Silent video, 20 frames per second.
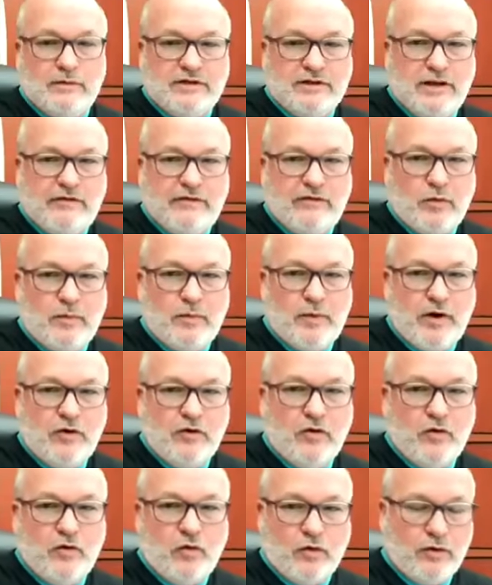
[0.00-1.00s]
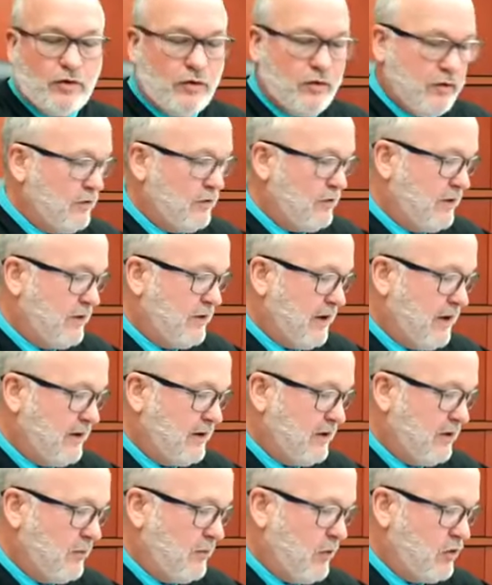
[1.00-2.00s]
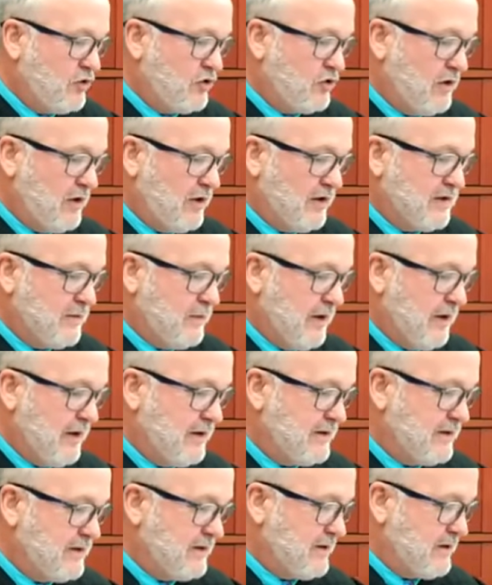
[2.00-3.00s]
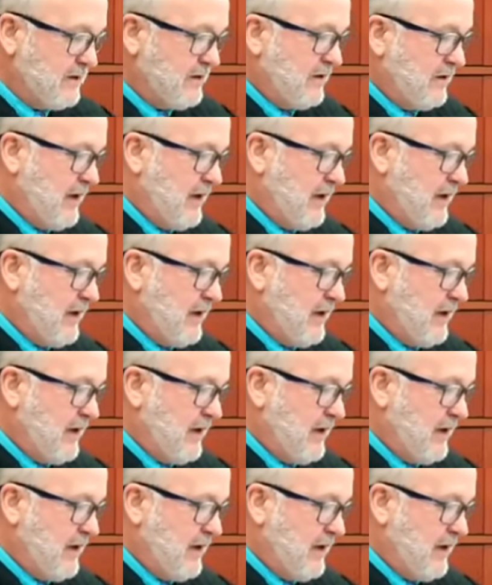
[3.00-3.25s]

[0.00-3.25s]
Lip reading: Ms. Levin, prepare an order that the motion to dismiss.